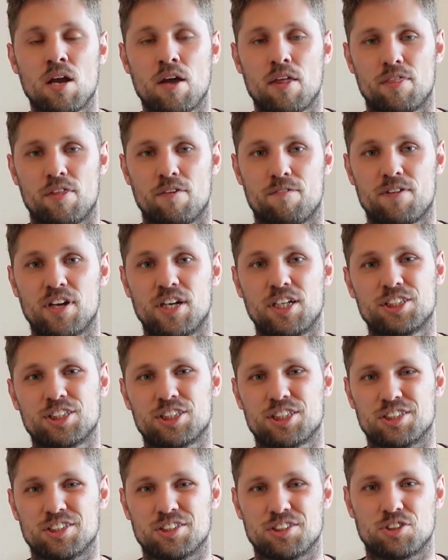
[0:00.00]
The
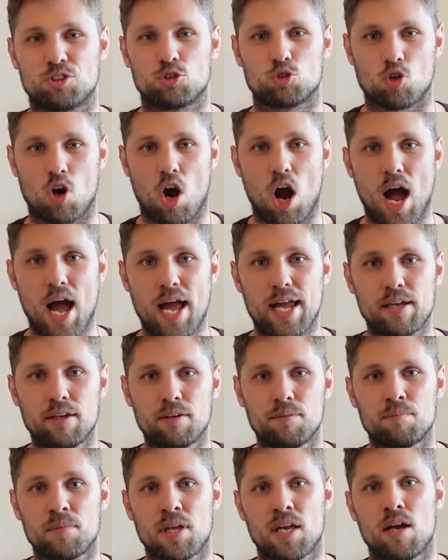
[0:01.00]
finish is dry,
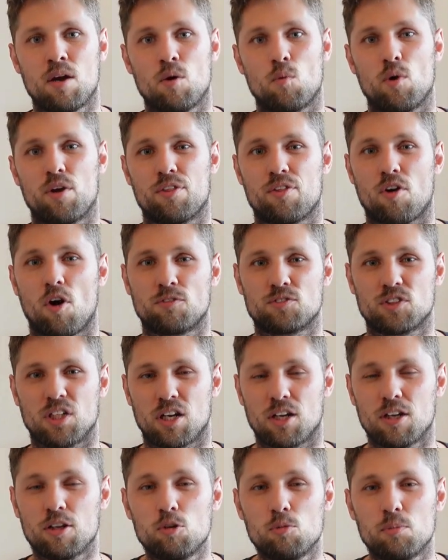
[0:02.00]
with often
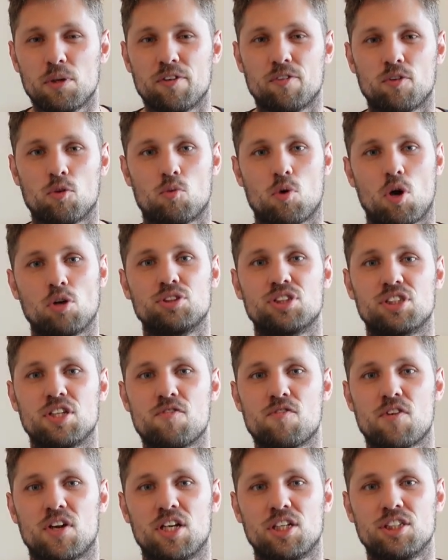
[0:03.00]
a little bit of a roasty
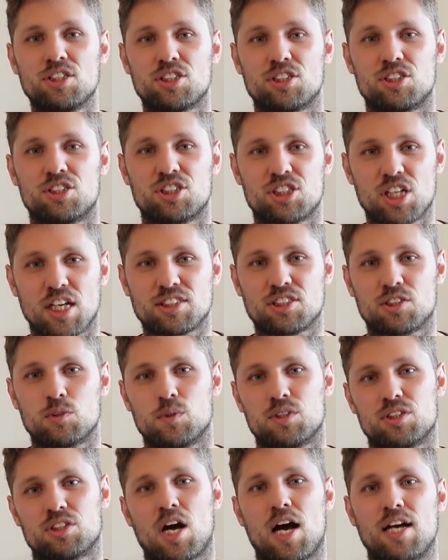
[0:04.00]
finish, just to
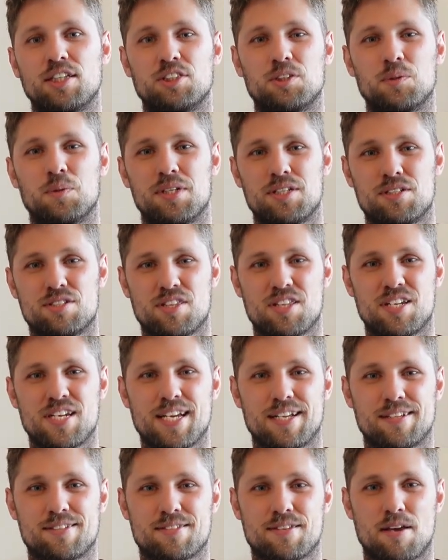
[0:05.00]
entice you into the
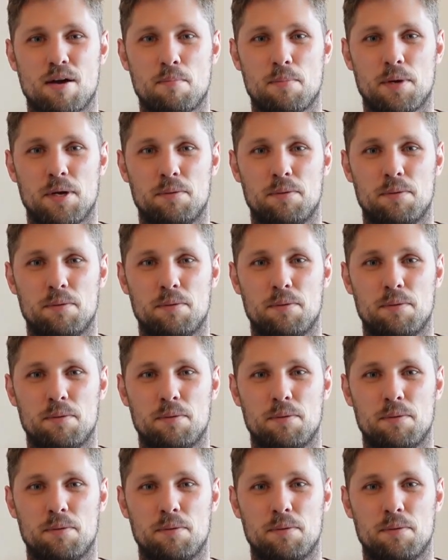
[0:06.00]
next sip.